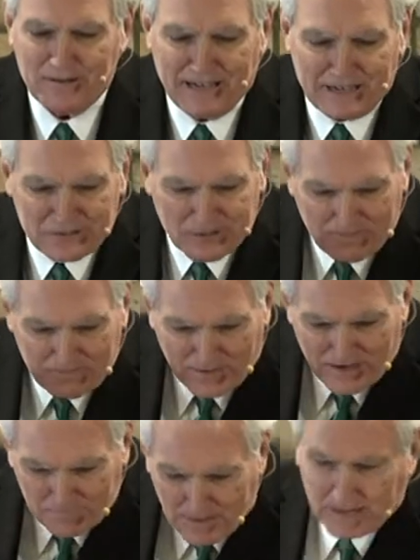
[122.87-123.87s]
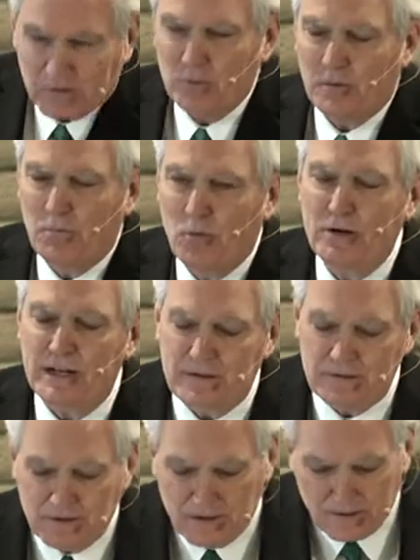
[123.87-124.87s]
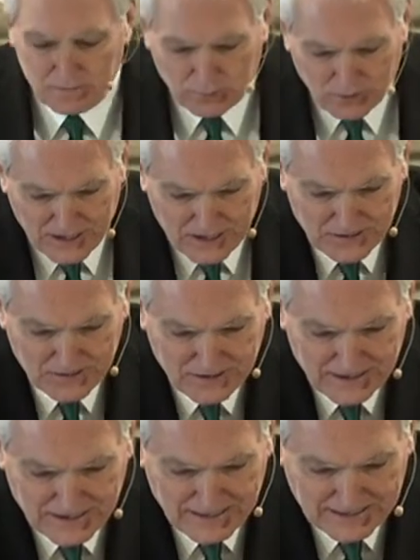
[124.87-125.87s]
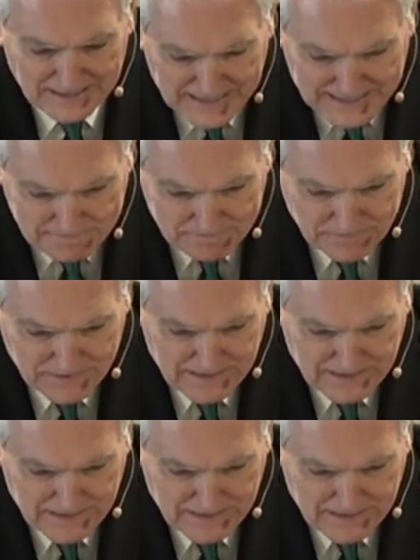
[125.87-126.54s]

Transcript: now Psalm 5, back to a morning prayer again.